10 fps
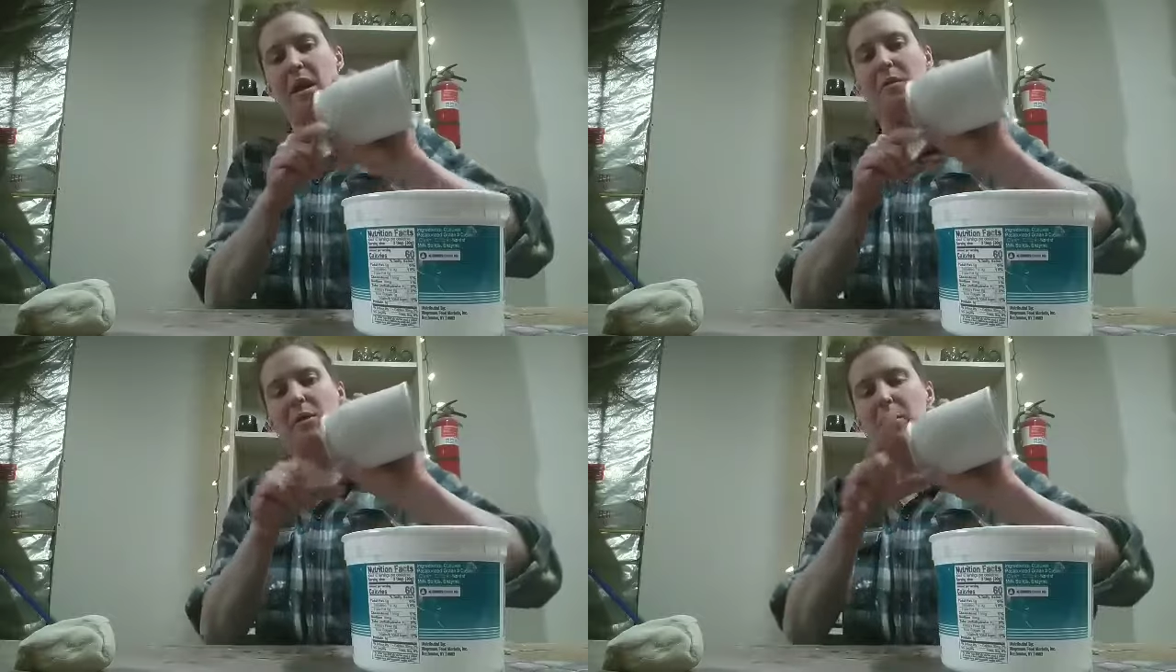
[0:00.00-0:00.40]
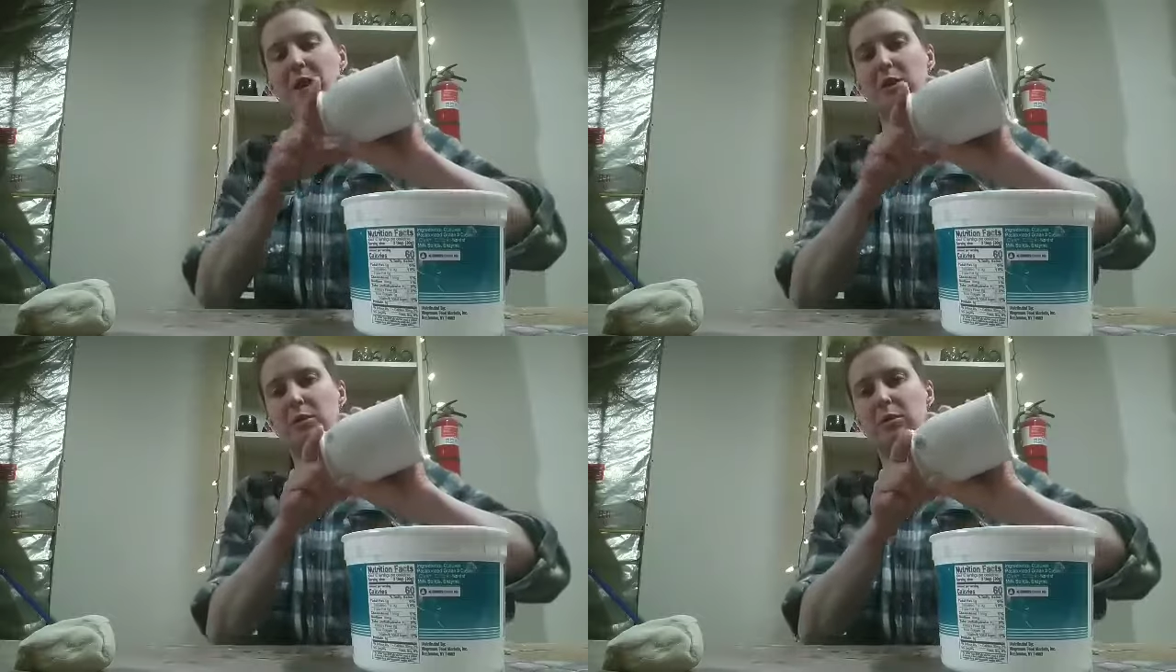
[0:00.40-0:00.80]
I want to
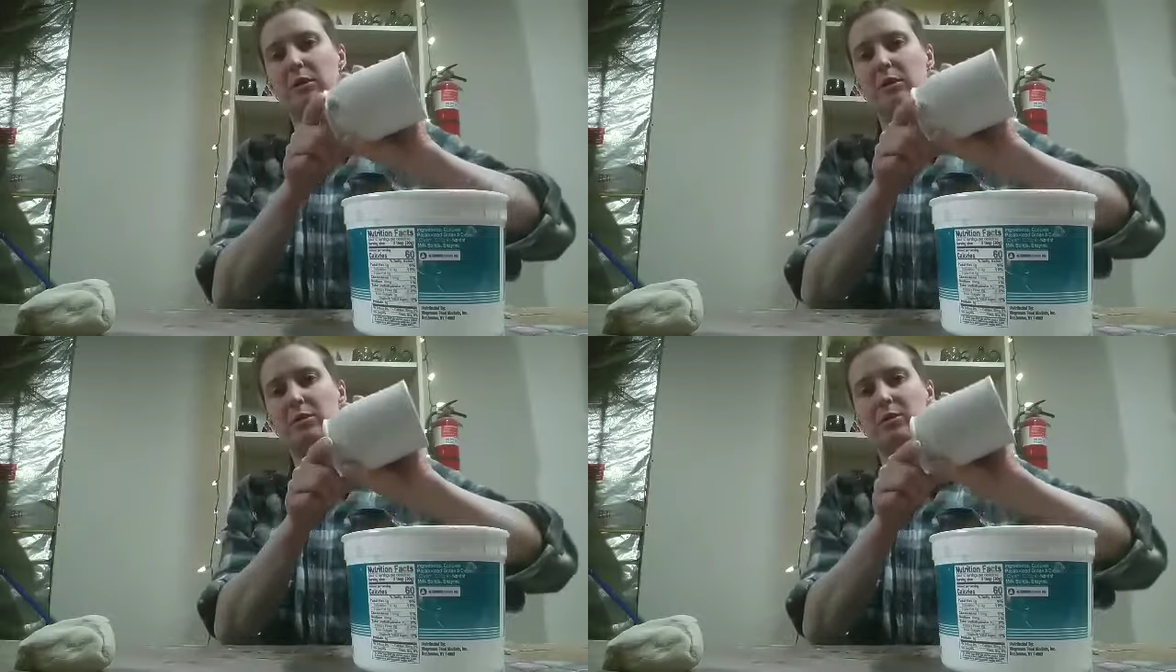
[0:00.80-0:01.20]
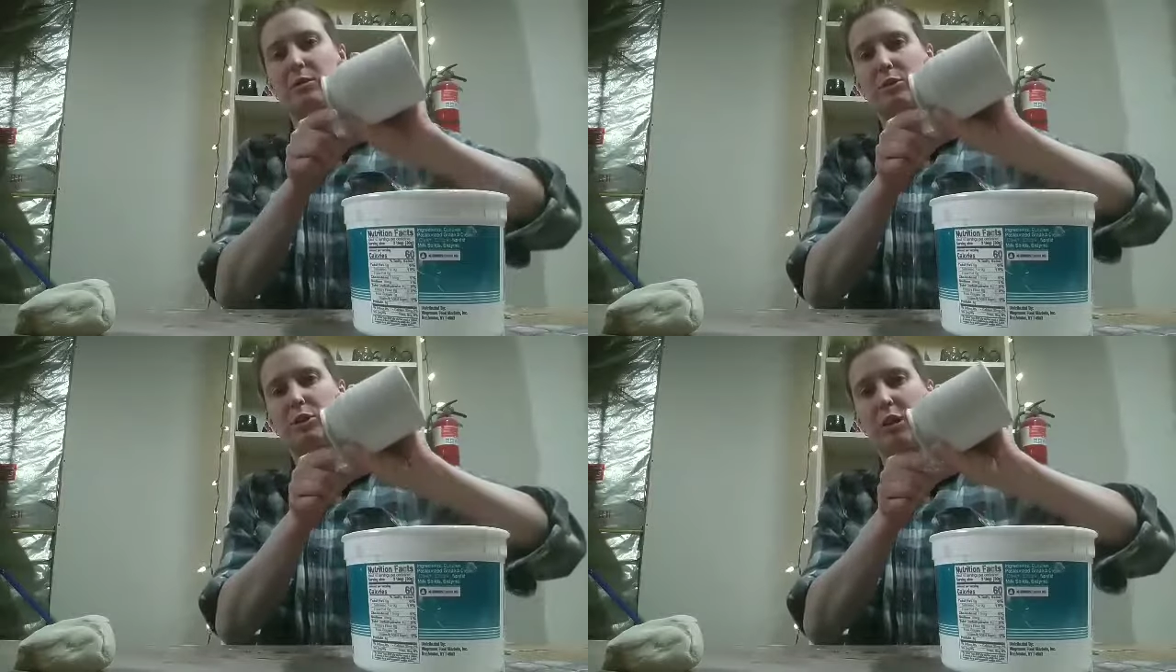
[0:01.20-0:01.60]
make sure that there's
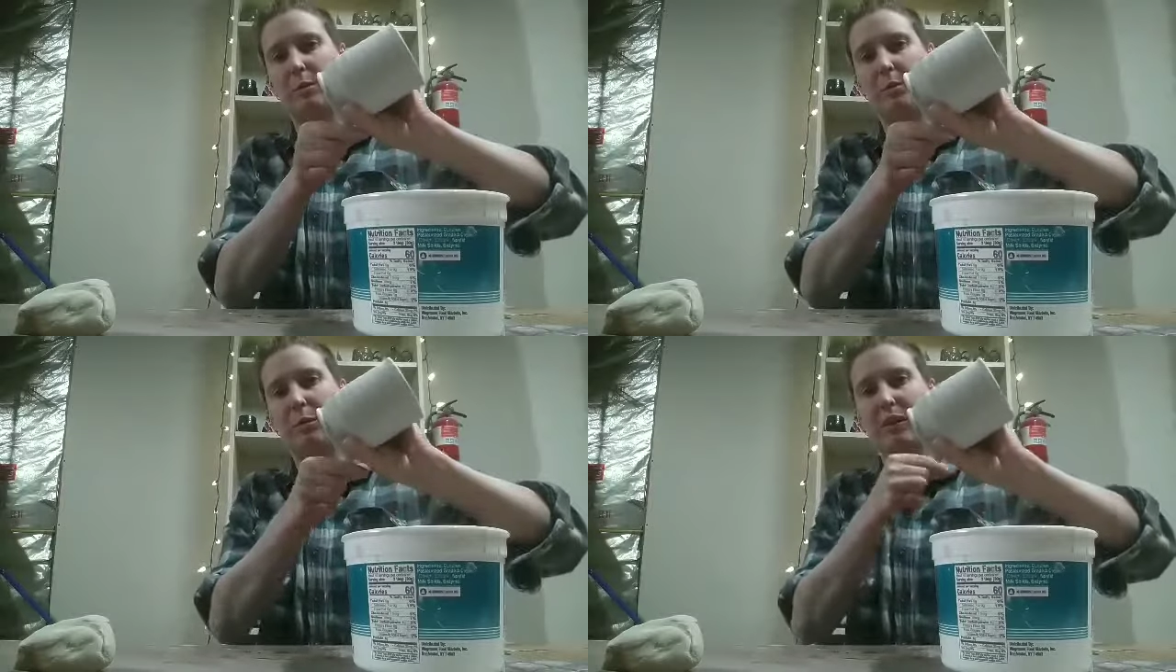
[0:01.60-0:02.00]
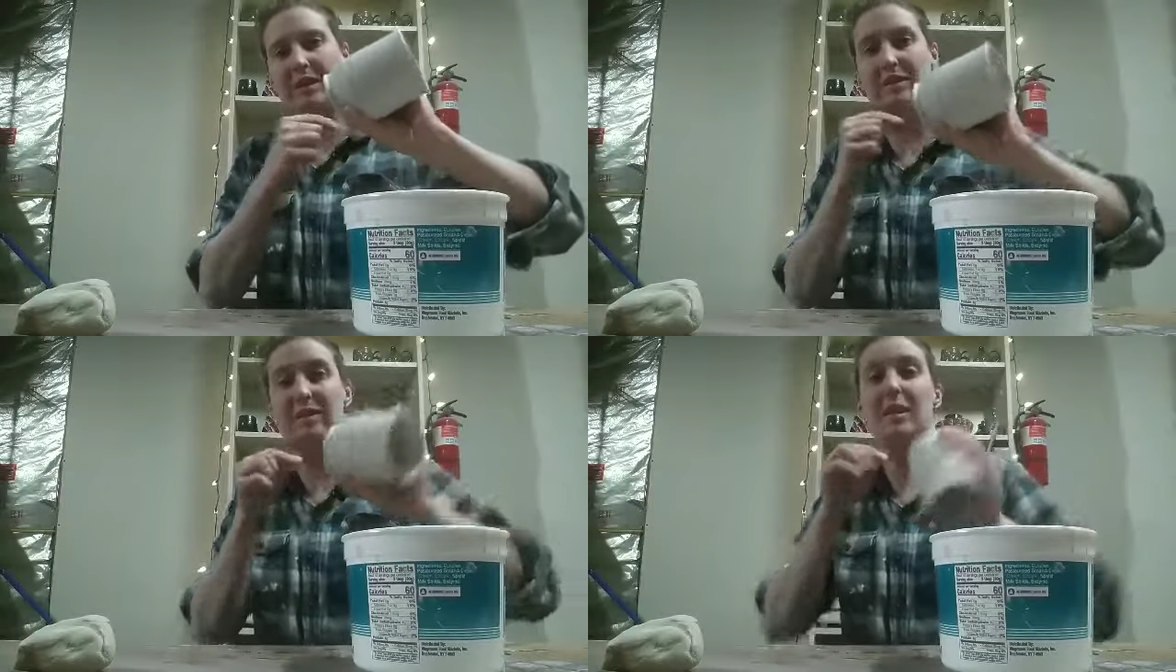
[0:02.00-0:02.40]
no sharp
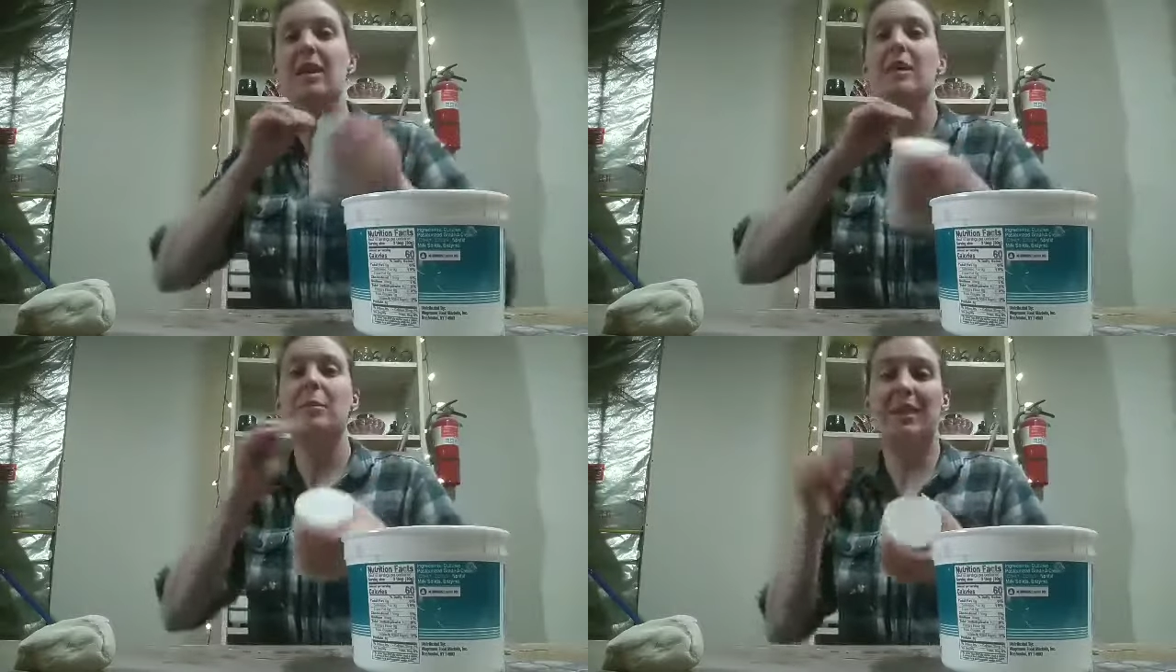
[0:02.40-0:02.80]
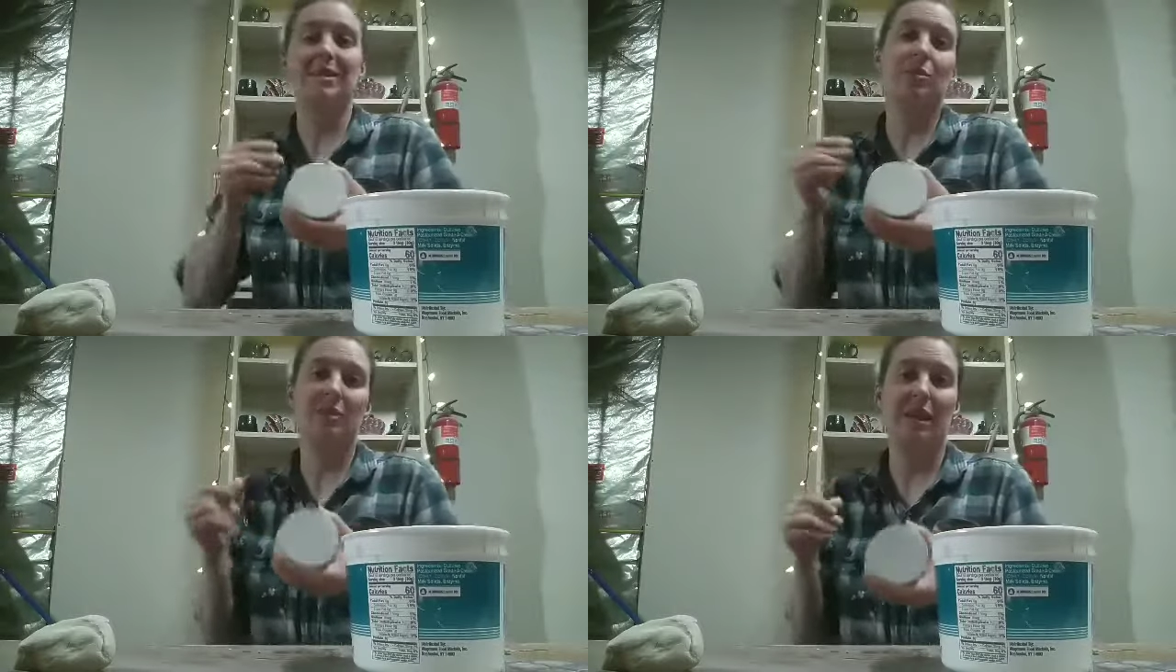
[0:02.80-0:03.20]
points
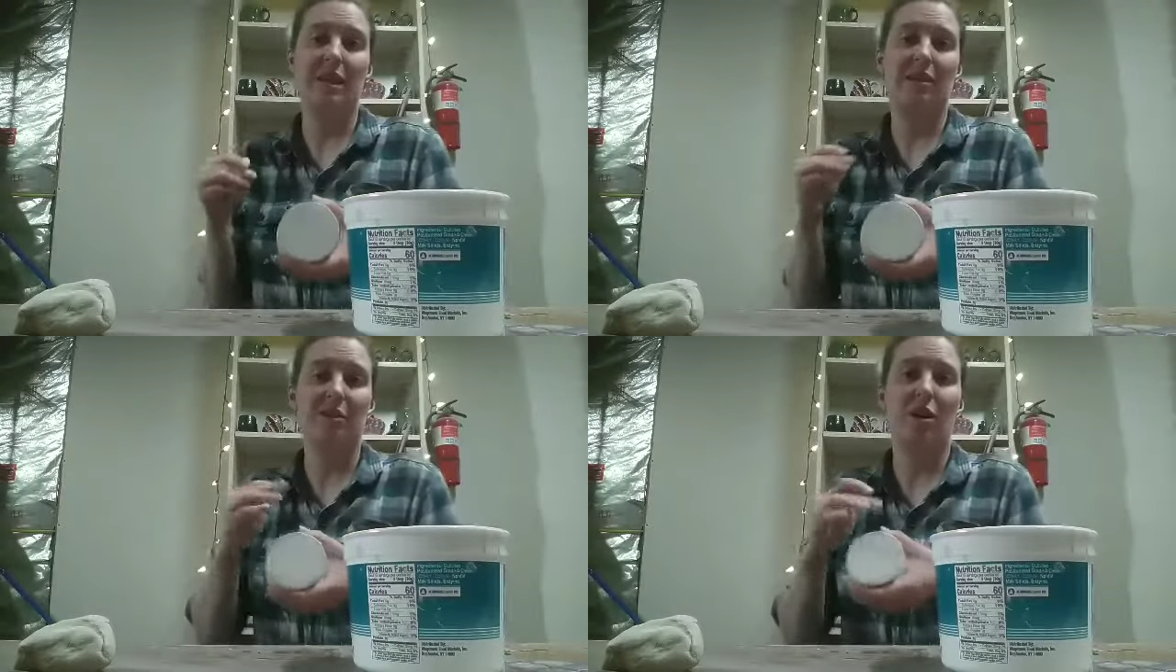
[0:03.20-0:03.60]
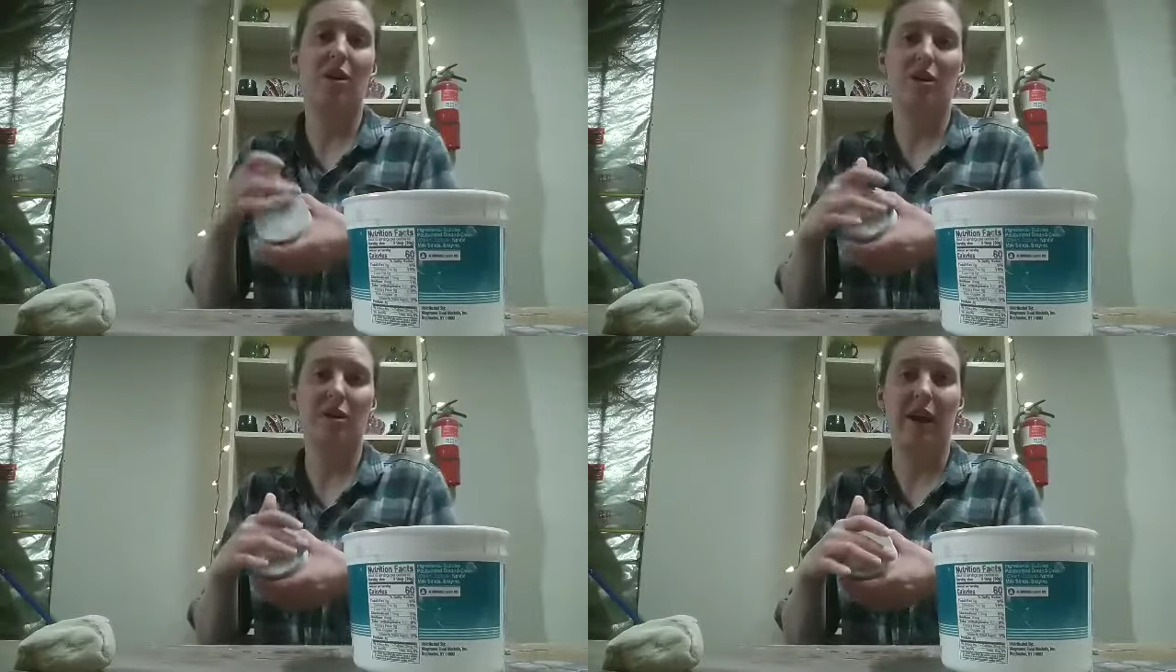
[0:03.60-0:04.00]
because those get even
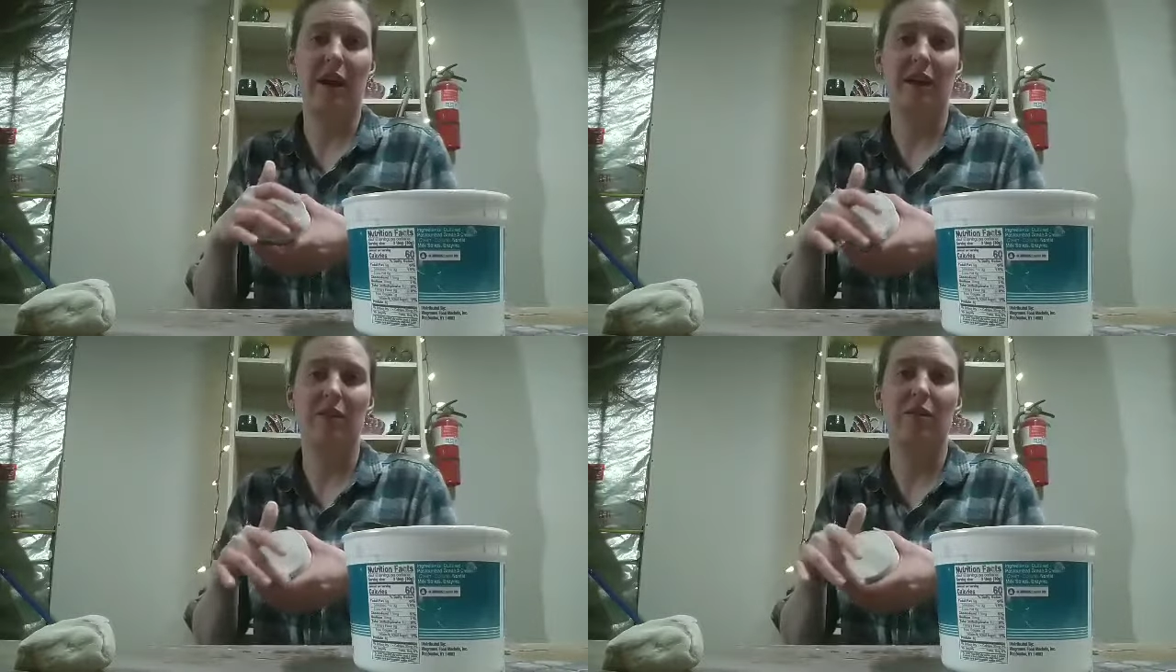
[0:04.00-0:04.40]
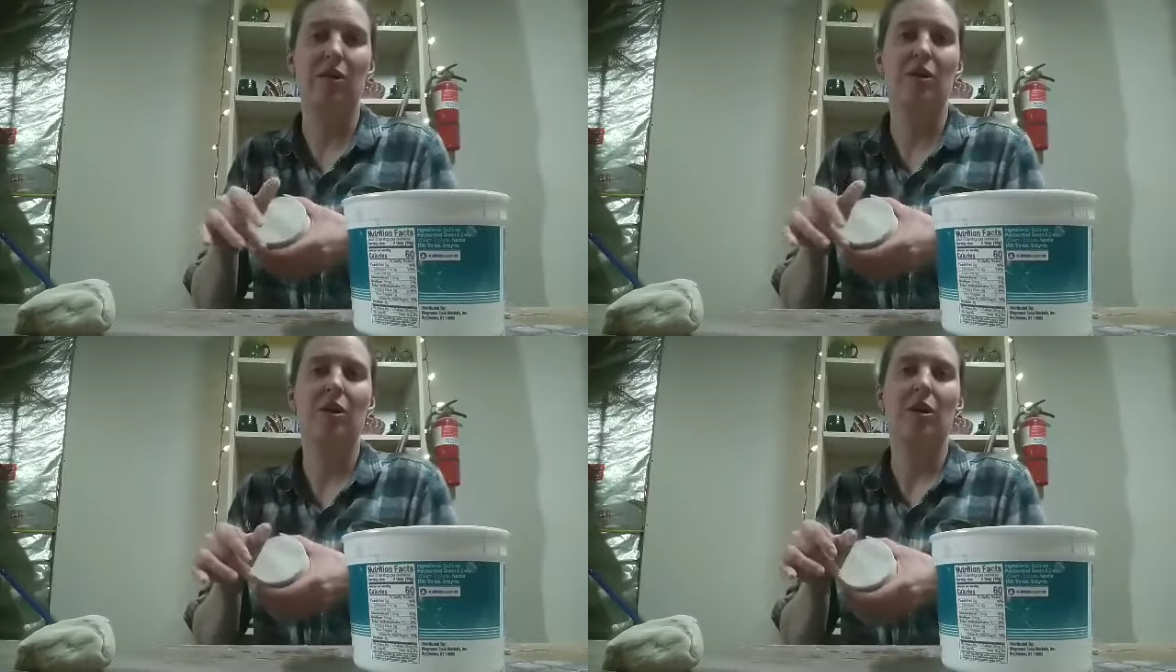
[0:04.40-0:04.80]
harder to handle